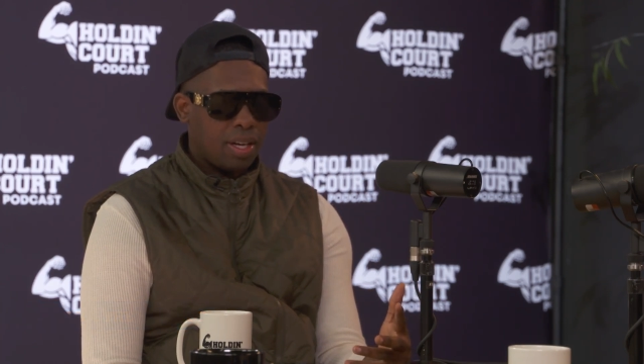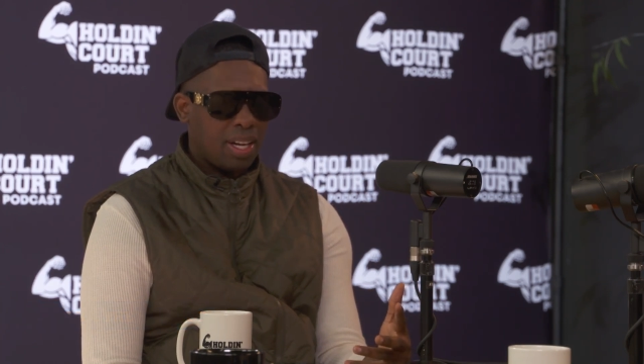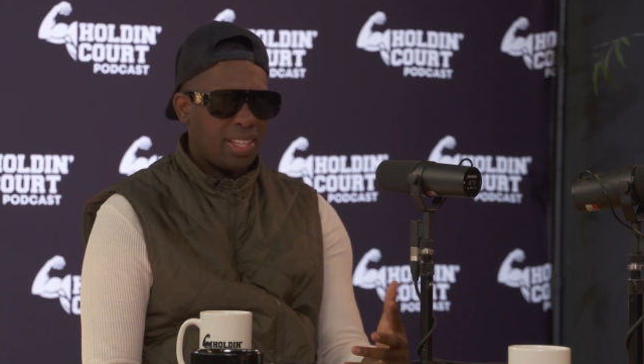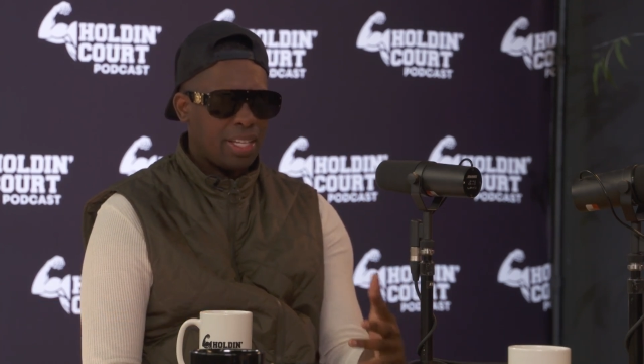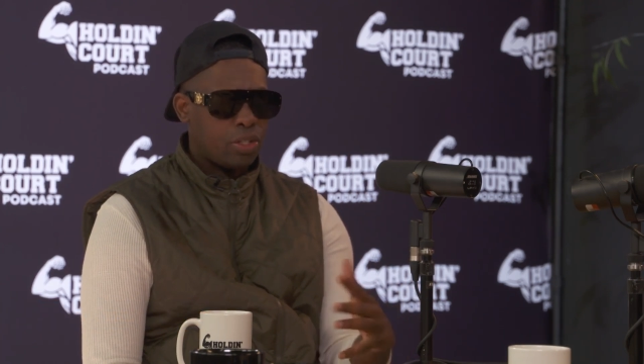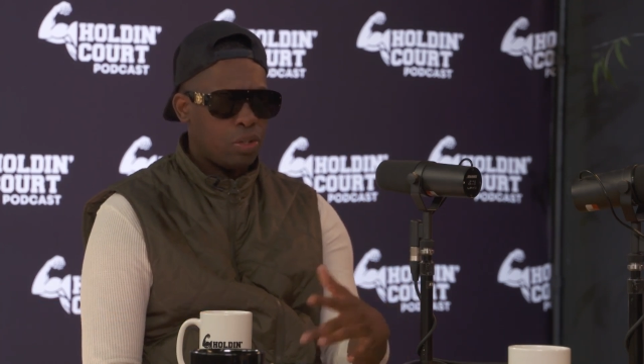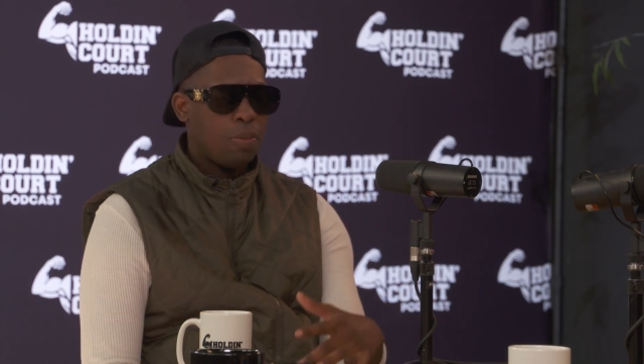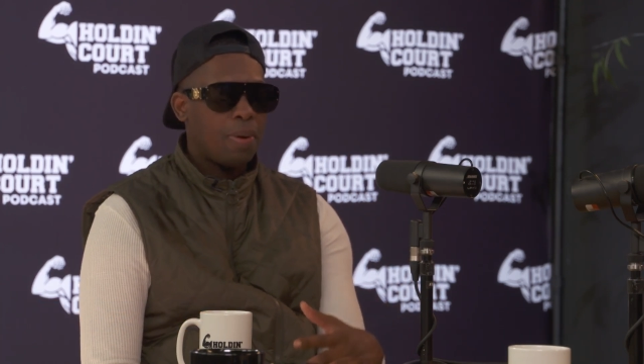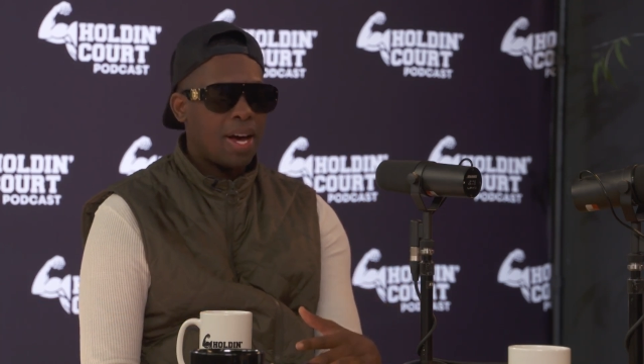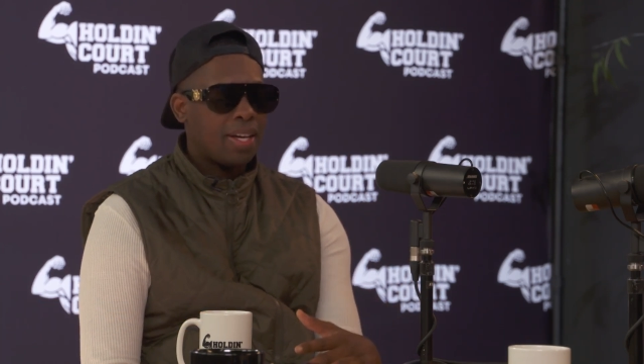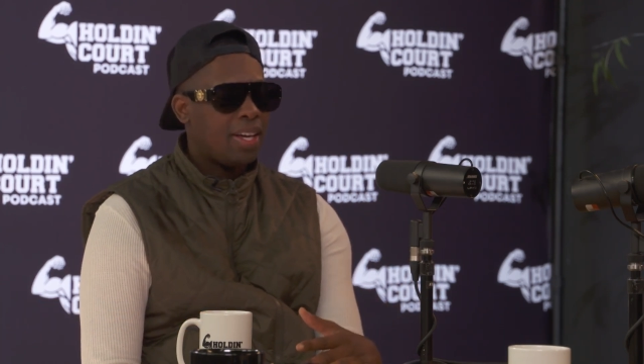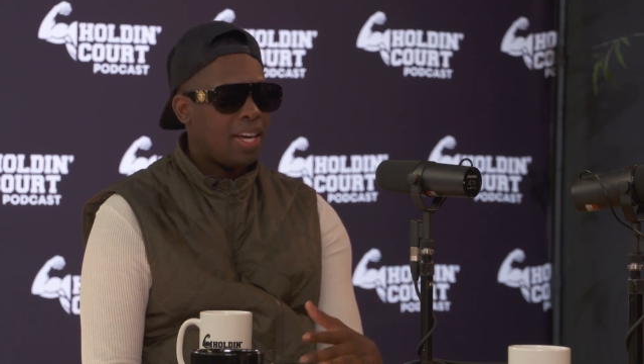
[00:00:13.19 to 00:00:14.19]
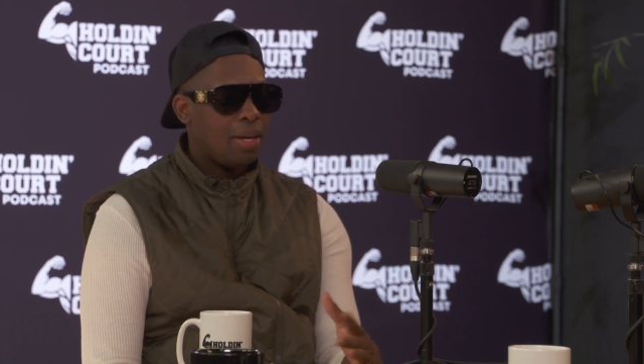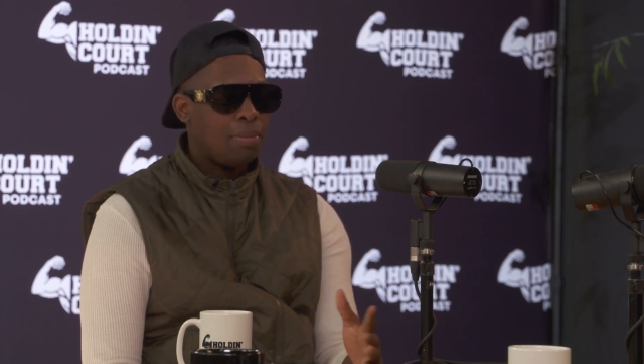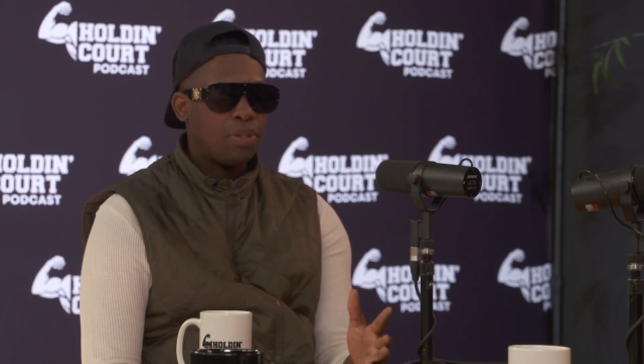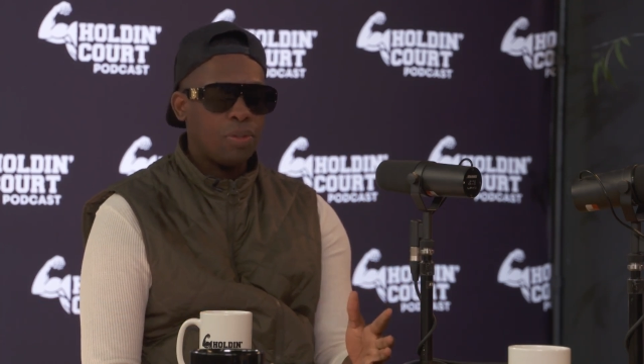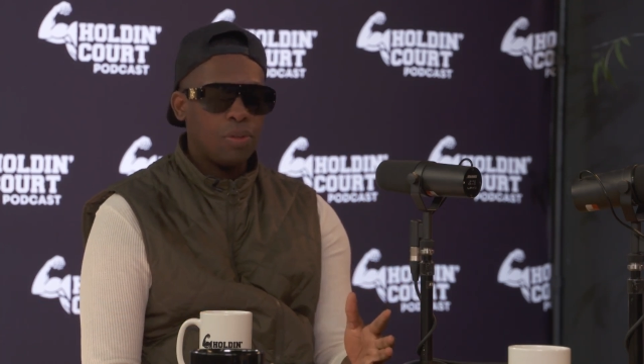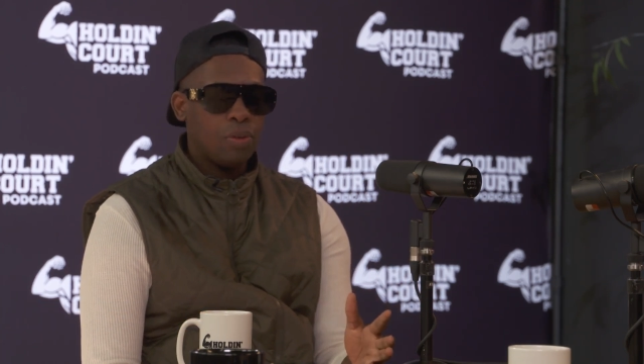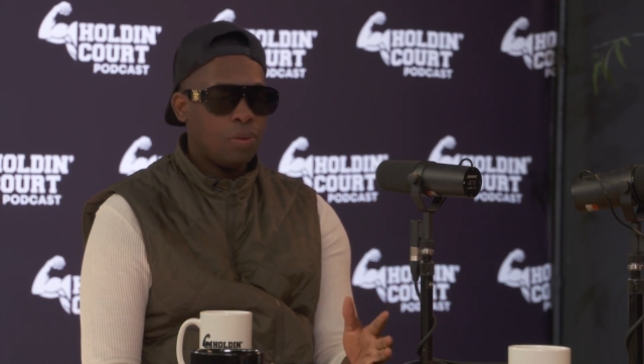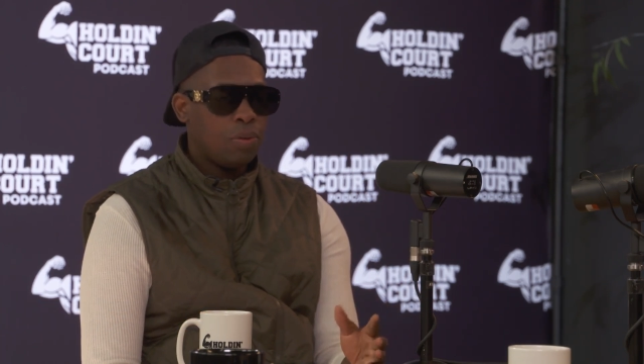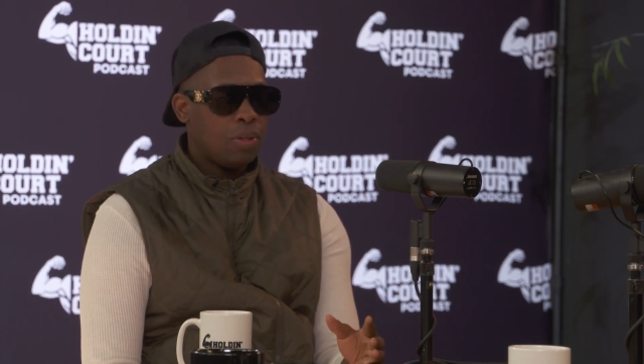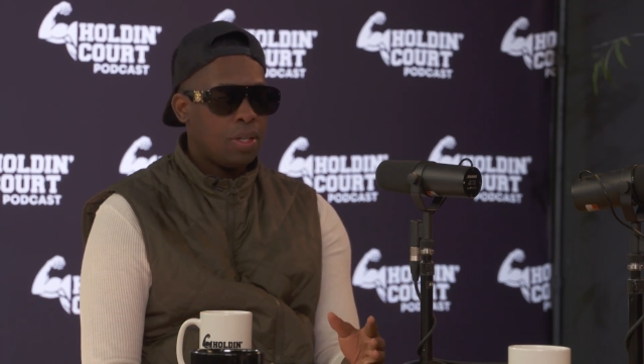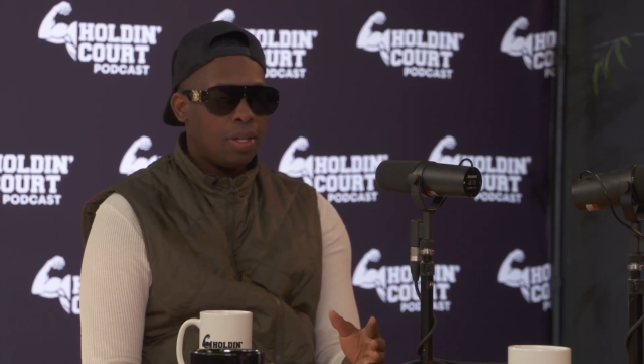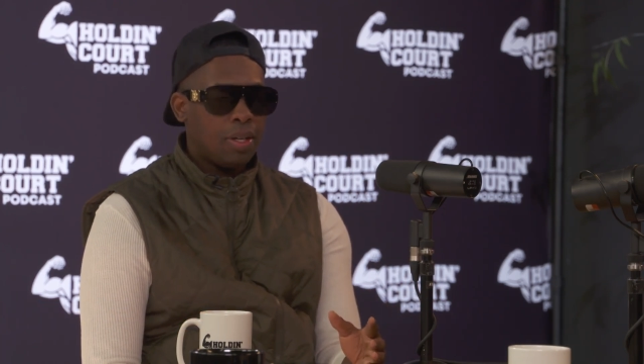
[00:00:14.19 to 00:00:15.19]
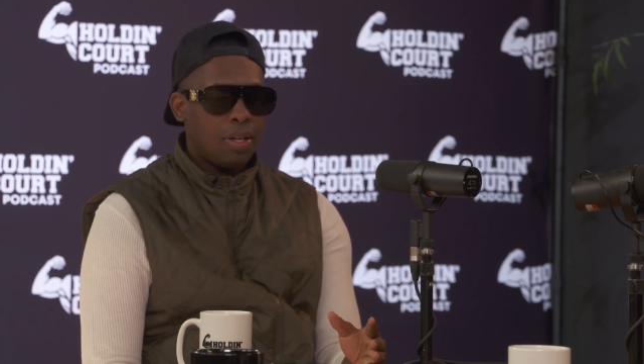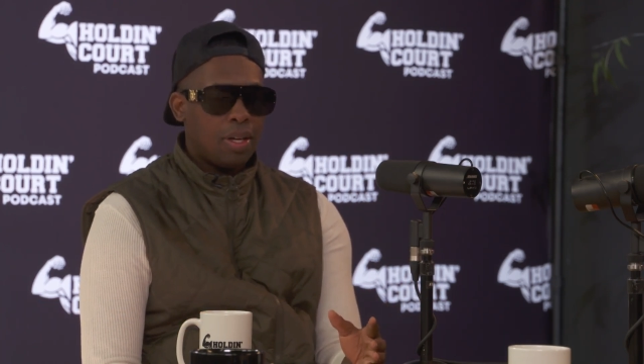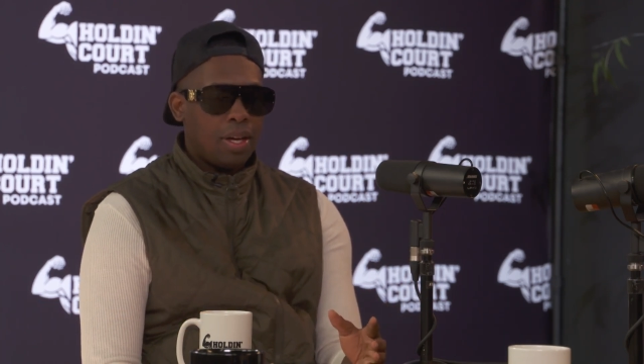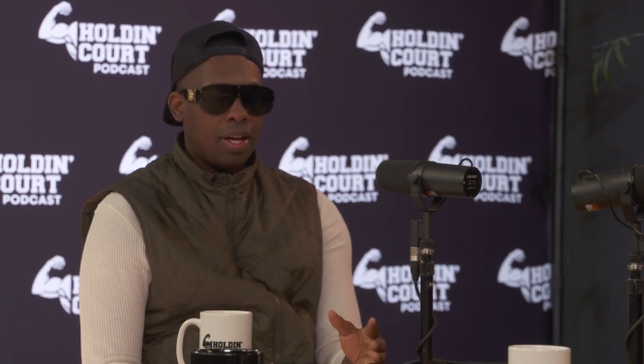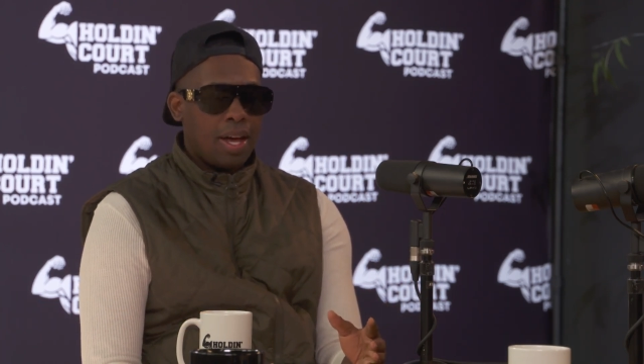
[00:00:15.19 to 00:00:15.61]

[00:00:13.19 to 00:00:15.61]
and I think Tupac came through. Mm-hmm.